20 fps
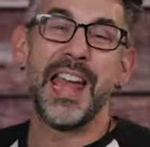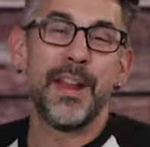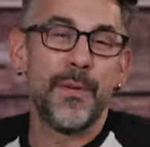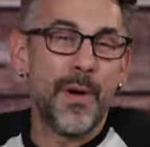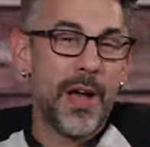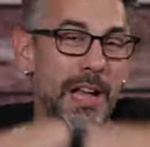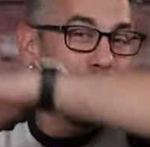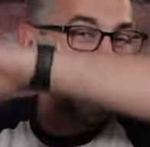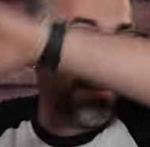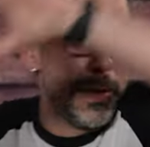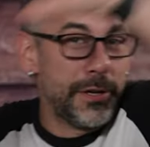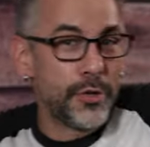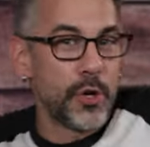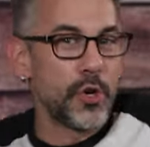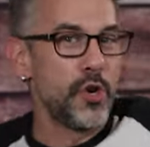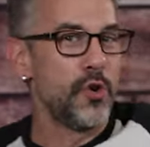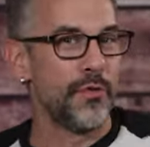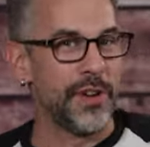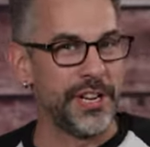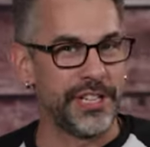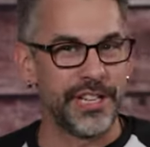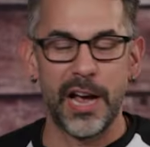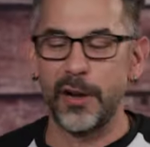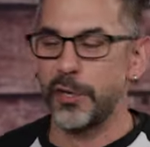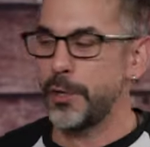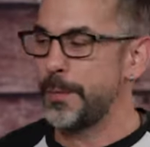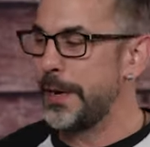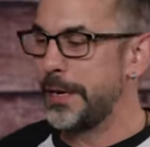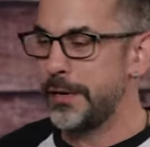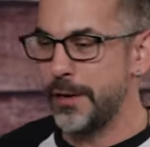Anyways, make sure you reach
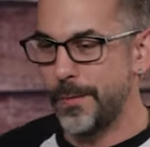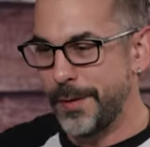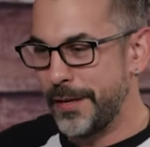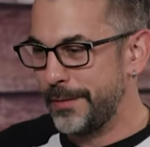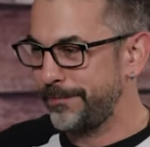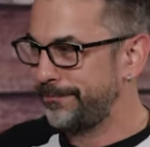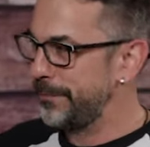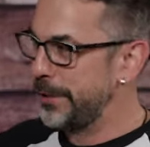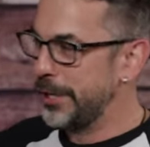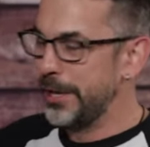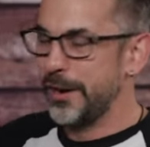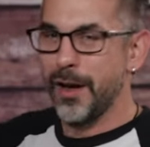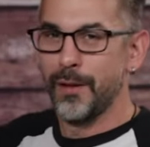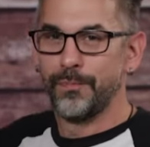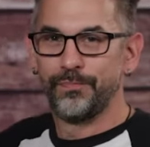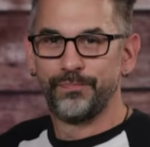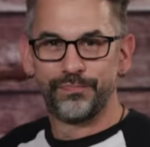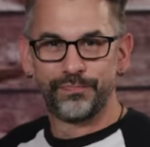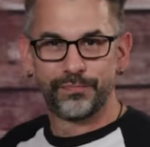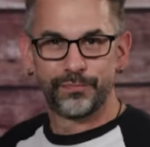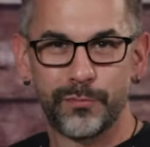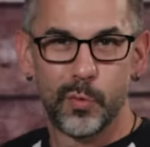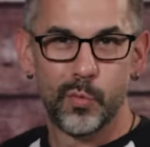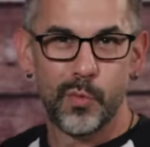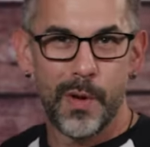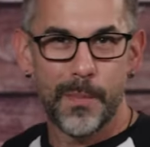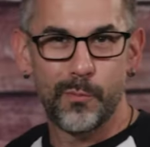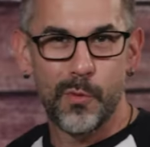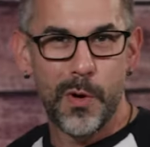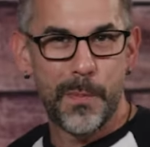out to me and you'll be, you know,
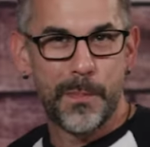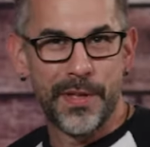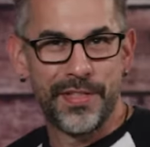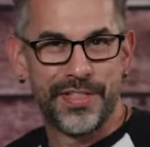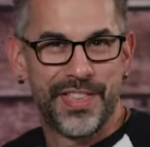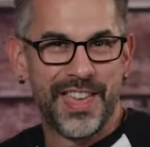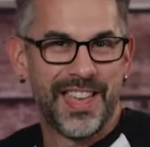whip whipping